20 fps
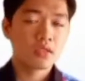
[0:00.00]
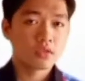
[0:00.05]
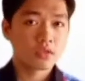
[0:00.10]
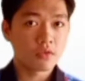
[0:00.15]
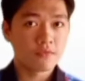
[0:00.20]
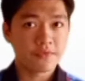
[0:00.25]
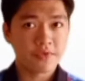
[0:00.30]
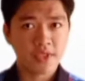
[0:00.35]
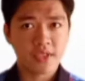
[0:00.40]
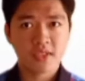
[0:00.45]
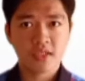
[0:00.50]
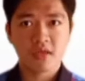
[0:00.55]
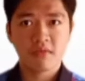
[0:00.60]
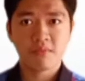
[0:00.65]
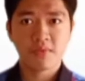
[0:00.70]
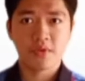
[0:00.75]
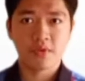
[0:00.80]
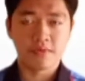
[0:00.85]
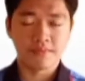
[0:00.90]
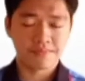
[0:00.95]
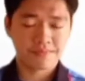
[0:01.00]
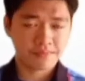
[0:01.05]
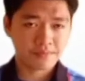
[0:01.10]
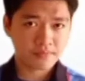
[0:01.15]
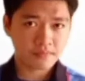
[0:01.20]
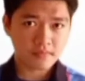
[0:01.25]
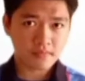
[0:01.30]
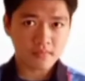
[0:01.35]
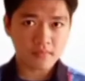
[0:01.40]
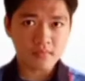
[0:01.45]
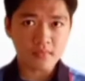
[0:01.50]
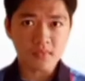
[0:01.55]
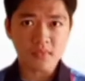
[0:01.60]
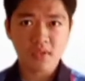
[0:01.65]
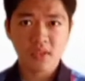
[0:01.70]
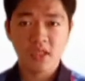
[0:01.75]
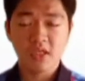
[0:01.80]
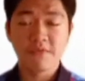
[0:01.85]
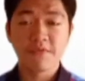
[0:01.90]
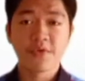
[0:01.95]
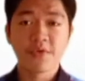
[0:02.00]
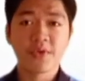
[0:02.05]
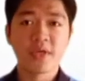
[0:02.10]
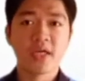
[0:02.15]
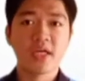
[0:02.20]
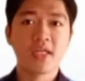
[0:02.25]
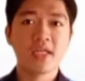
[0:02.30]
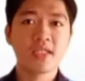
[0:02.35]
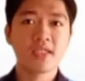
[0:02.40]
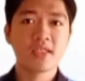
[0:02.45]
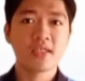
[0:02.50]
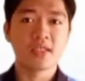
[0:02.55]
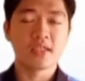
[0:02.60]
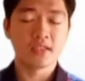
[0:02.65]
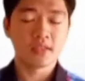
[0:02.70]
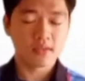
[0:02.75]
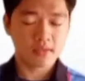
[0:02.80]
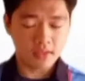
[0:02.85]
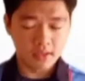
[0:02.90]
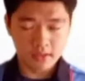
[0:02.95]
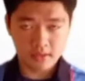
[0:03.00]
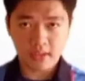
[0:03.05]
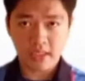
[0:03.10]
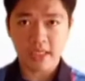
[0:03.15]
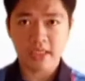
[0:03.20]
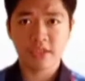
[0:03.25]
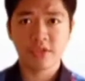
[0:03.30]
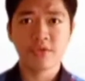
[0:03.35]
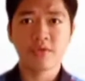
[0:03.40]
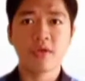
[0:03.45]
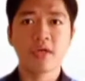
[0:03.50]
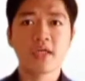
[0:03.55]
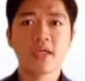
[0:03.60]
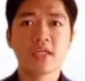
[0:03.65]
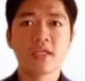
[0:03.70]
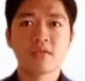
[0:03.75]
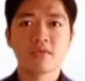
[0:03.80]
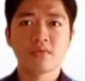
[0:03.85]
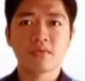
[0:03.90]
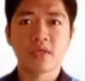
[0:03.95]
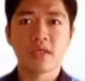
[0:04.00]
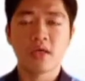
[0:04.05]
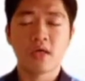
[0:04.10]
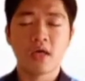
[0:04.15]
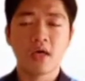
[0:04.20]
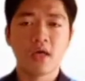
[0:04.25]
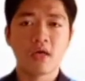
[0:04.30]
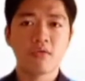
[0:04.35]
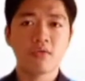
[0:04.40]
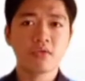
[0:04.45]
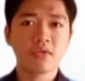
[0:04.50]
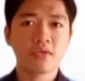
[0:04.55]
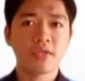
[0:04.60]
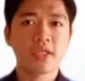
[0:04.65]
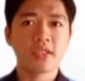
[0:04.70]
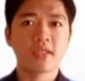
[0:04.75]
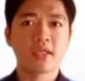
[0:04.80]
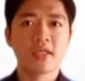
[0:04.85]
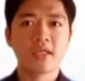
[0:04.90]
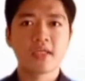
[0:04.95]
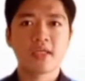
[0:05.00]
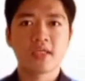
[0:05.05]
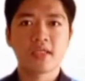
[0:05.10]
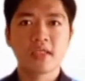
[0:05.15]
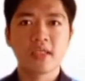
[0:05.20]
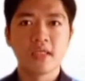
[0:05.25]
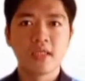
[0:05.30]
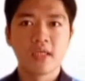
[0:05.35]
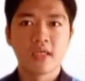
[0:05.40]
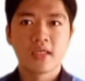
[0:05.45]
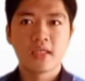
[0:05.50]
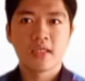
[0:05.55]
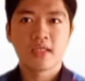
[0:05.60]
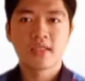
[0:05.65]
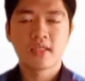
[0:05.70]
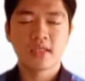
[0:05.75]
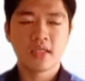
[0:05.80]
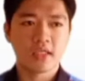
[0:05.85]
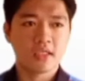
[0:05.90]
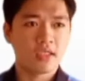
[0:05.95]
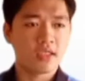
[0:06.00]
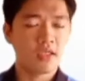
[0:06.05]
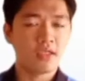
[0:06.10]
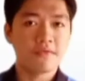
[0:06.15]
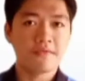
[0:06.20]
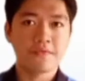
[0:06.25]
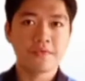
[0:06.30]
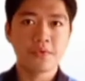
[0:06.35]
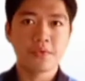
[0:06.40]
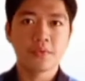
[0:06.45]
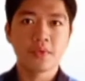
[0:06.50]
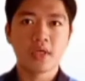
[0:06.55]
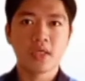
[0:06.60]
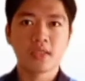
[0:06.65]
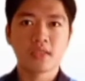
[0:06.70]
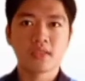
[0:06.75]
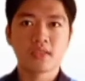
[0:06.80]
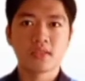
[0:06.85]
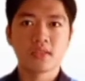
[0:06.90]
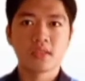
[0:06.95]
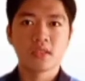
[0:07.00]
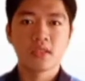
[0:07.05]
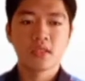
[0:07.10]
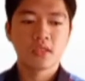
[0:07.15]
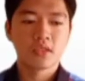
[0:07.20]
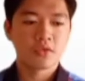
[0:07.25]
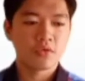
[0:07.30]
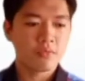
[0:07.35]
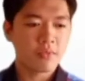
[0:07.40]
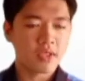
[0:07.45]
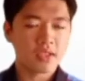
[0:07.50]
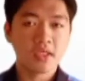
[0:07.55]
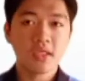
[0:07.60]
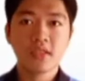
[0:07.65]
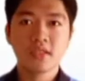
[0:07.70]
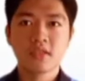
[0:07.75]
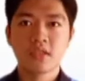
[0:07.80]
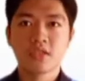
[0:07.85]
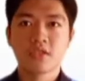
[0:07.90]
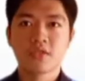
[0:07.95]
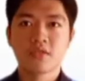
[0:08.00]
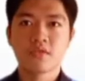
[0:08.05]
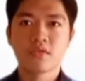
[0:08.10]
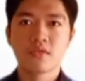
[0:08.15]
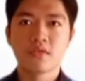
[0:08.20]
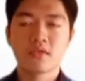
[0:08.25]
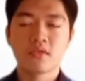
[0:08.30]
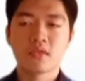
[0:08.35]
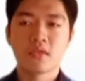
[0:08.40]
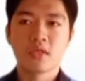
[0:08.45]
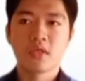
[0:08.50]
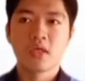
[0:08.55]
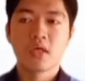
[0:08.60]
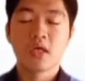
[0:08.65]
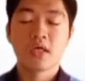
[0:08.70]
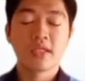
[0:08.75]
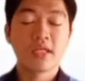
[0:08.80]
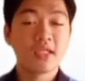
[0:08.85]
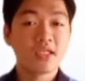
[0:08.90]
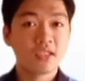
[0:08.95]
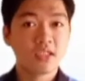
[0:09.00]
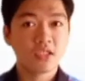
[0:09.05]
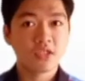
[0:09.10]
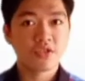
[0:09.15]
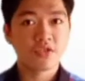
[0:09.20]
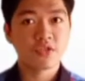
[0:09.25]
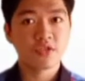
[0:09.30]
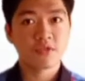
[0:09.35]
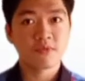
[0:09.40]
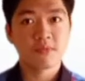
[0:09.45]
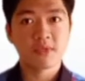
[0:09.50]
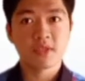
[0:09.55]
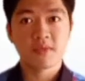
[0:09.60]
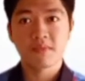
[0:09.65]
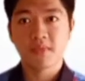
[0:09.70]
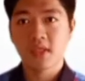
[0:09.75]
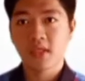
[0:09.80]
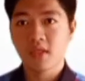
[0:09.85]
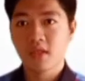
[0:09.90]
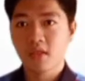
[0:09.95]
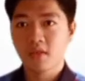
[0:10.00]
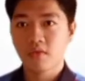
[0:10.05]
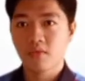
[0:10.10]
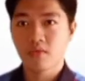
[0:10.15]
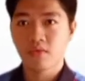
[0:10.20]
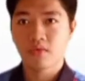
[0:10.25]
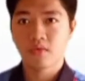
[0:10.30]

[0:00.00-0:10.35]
So for example, if you are a leader and you are an authoritarian leader, and if you want to make the decisions must be